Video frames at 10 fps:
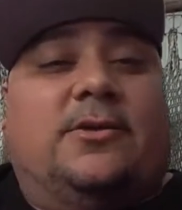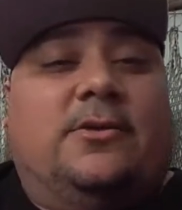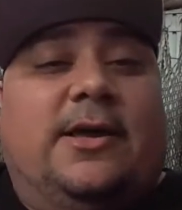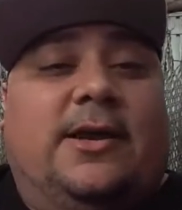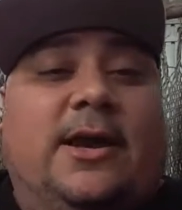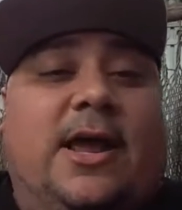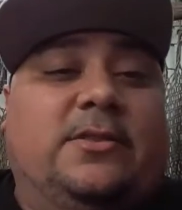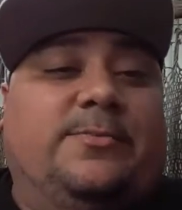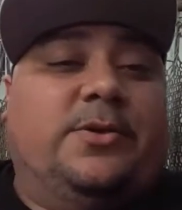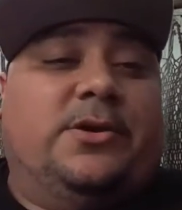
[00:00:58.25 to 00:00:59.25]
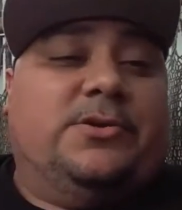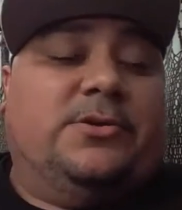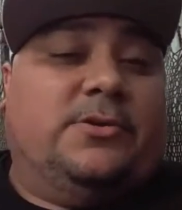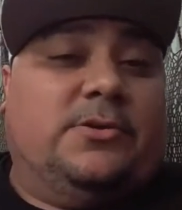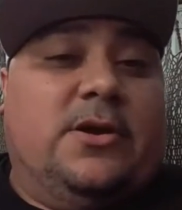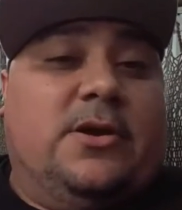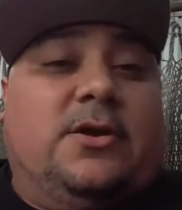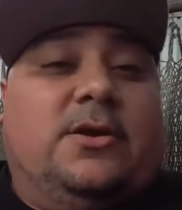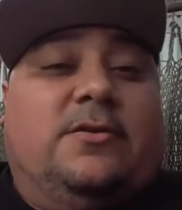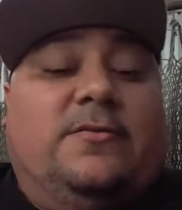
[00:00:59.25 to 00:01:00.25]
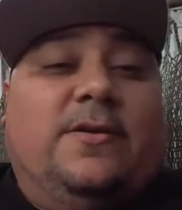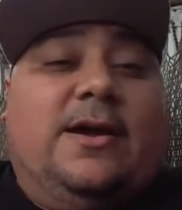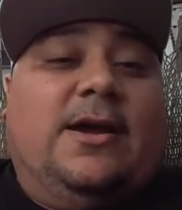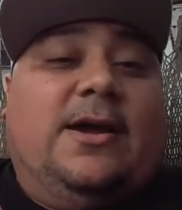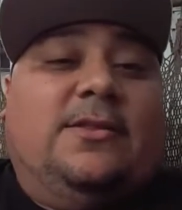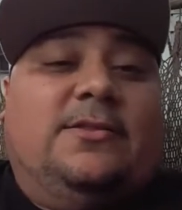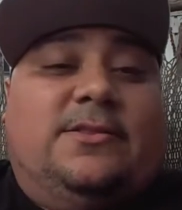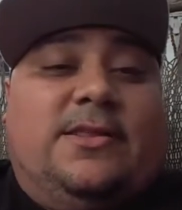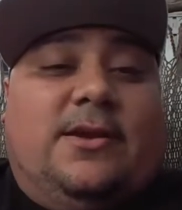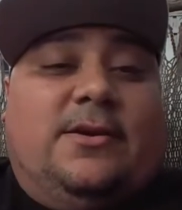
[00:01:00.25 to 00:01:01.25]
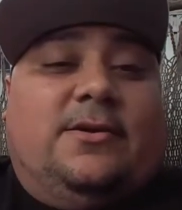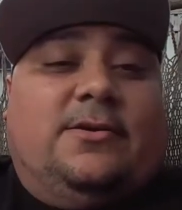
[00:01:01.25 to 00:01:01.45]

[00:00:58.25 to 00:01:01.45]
go ahead and add the picture right there.